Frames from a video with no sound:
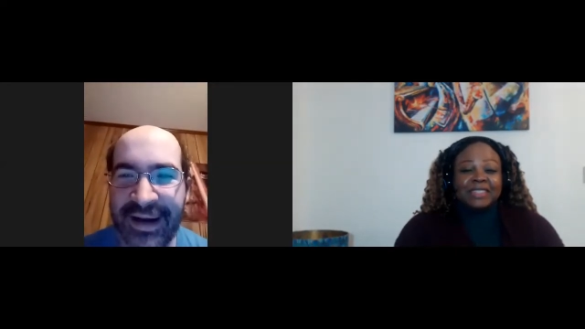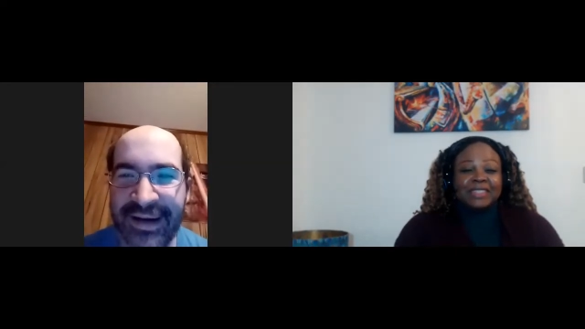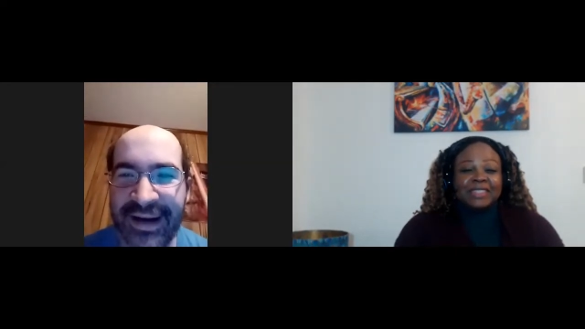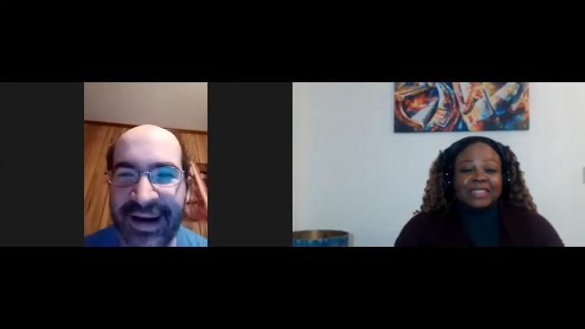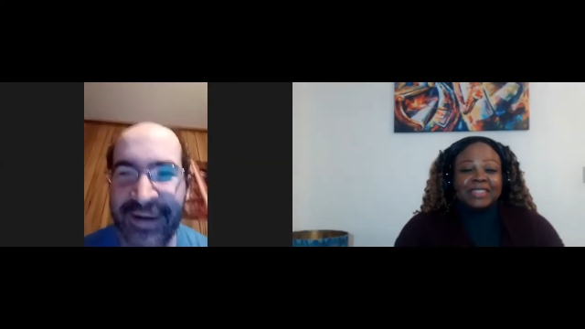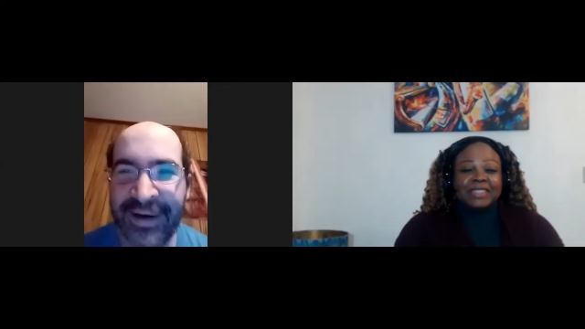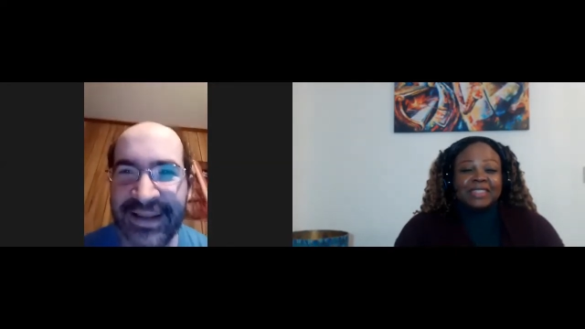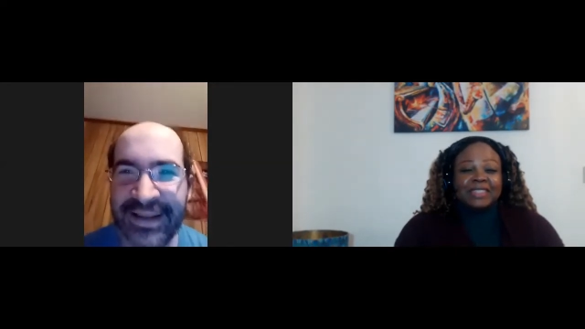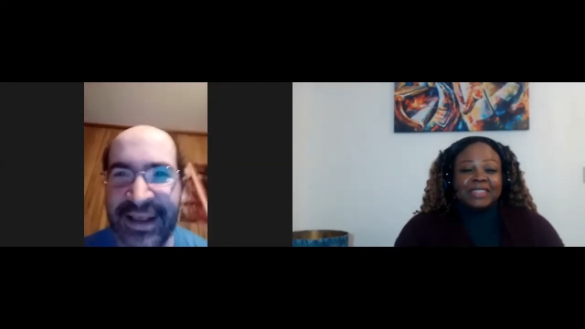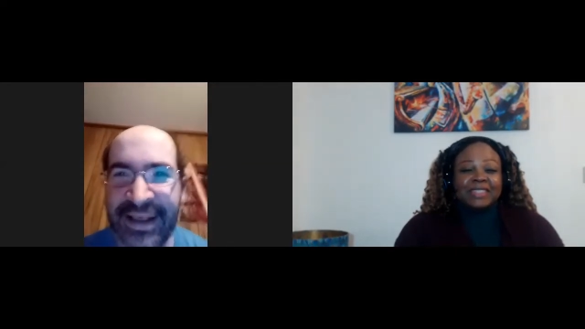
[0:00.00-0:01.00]
Speaker 1: All right,
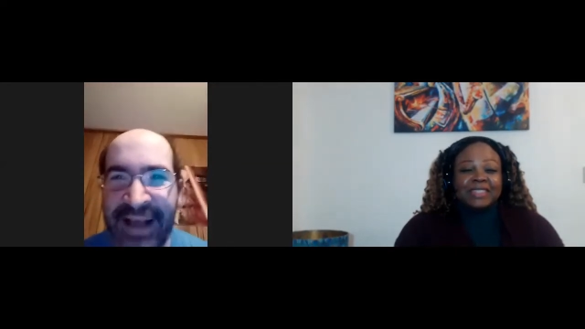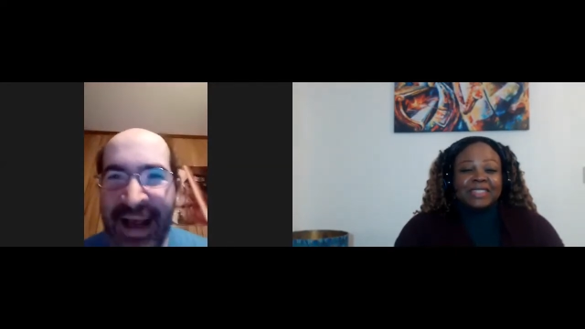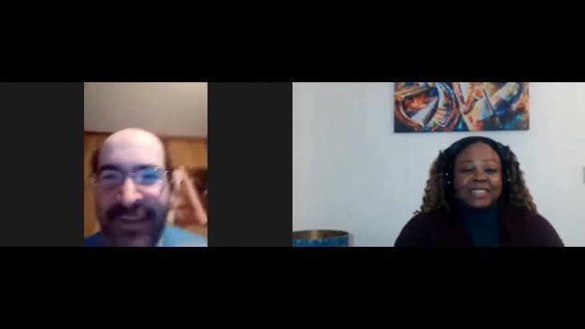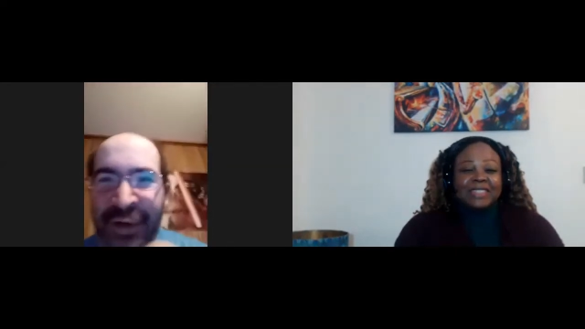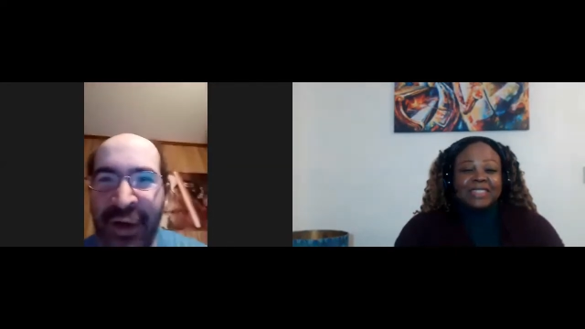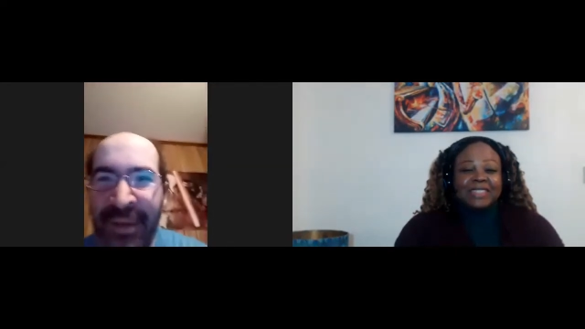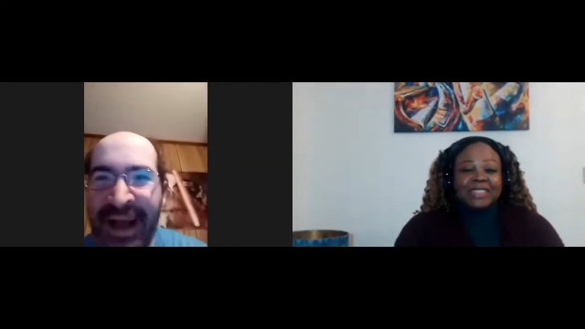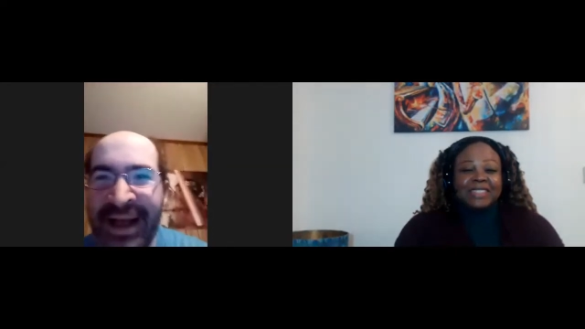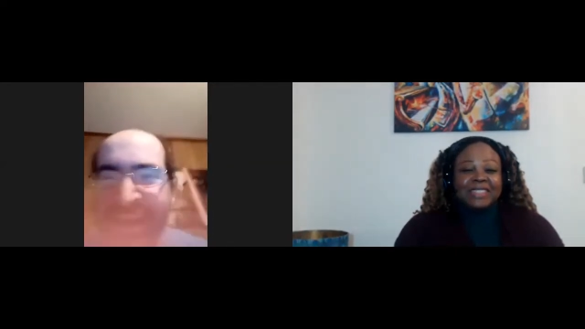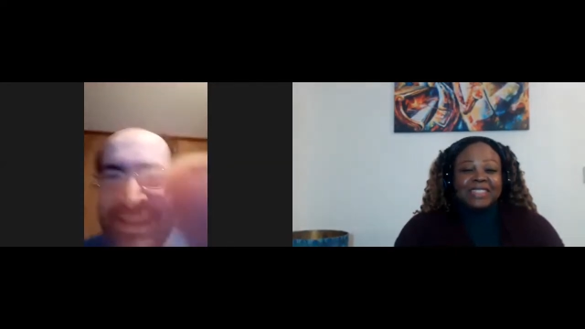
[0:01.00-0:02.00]
it's good to have you on
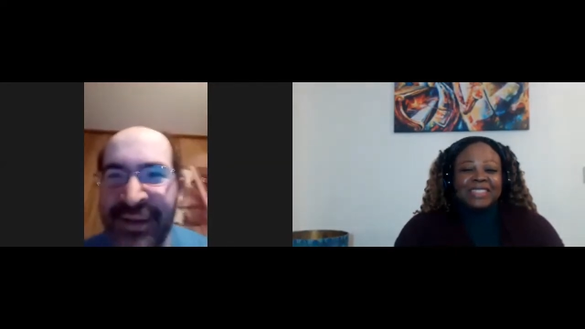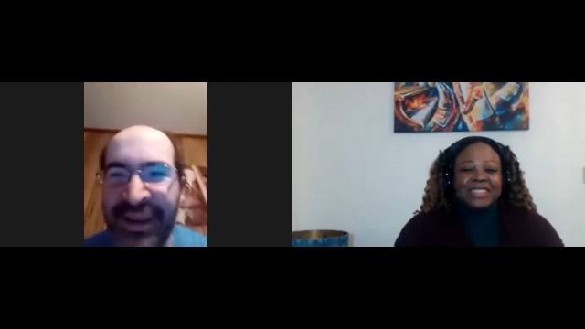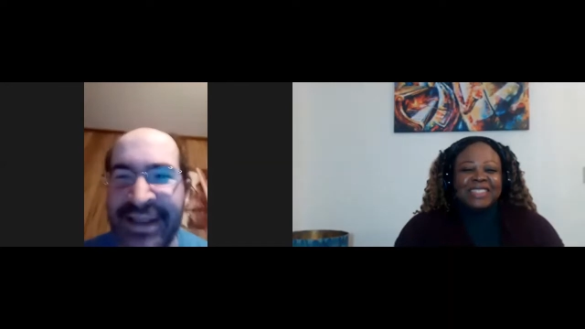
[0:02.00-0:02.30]
mine as well.